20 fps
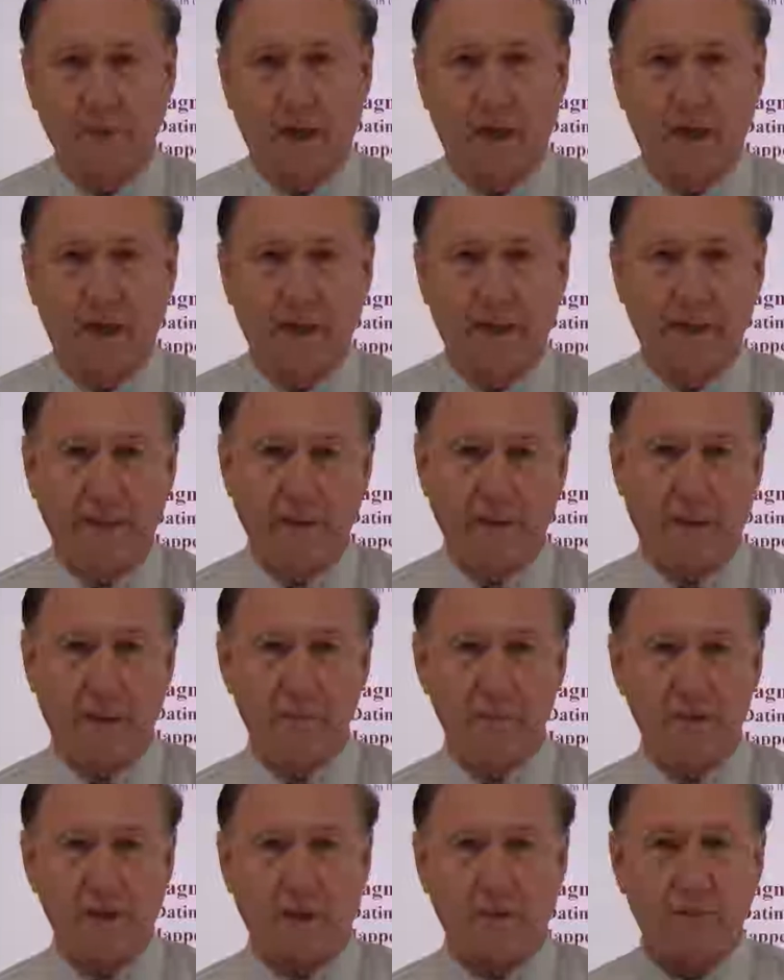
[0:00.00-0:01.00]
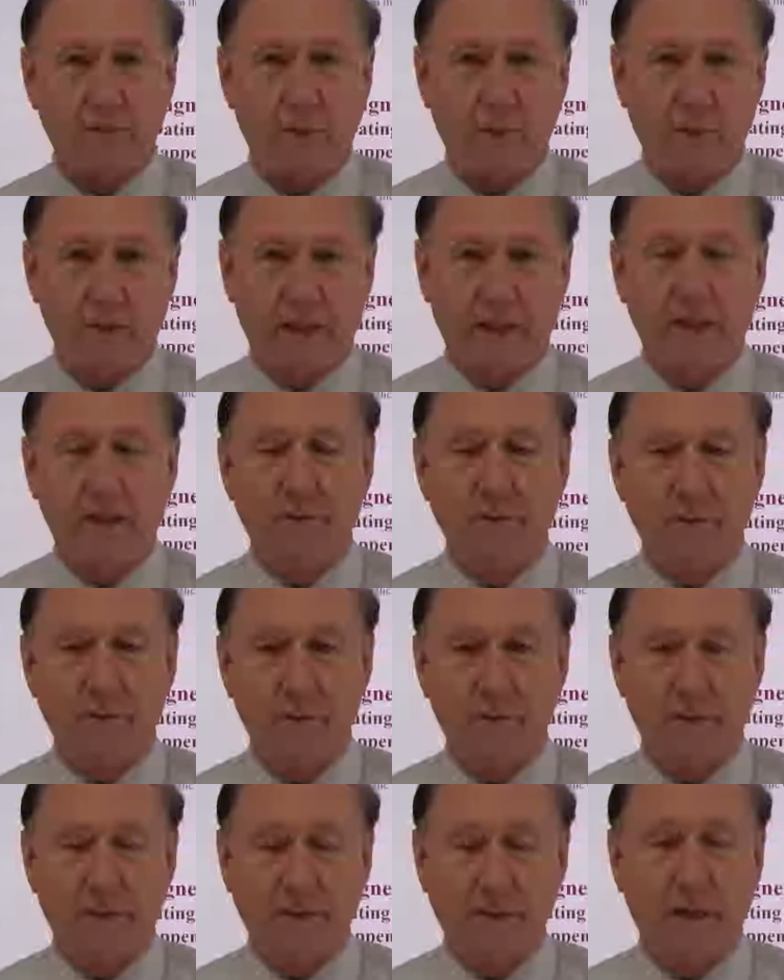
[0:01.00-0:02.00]
Hi, I'm Doug Vogt again
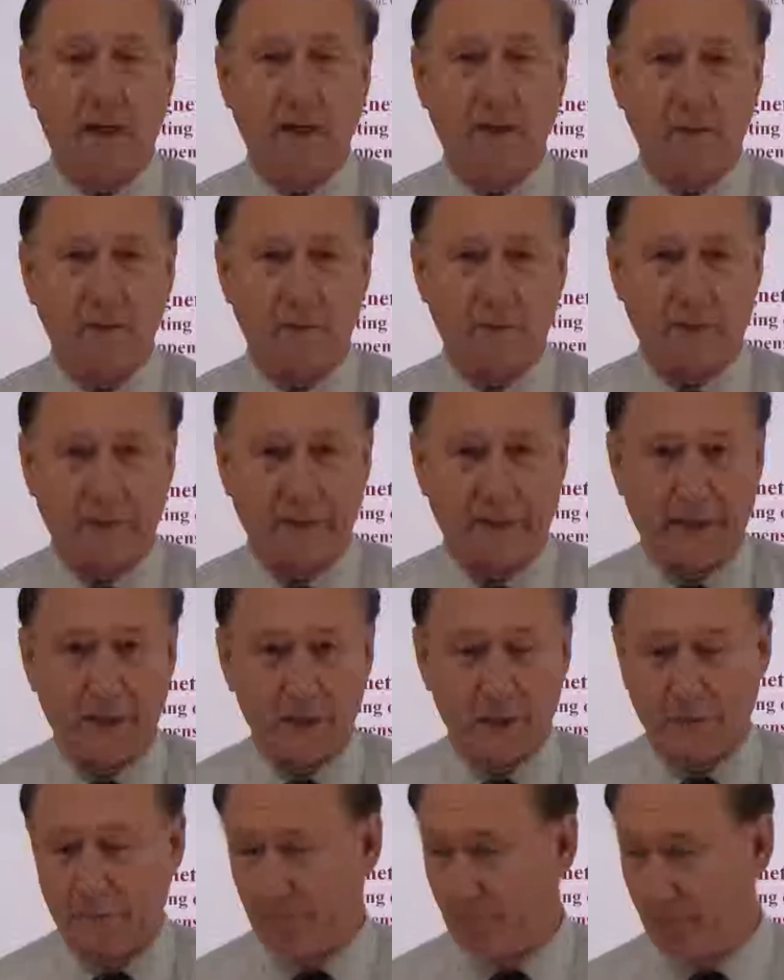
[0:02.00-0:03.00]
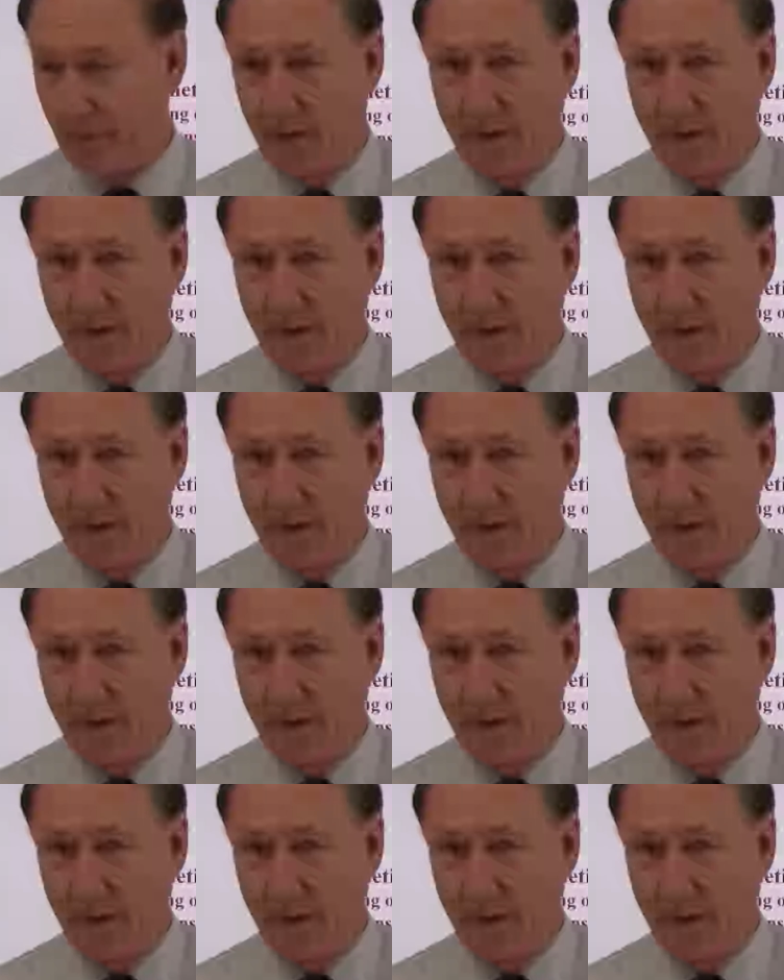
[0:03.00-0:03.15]
from the Diehill Foundation.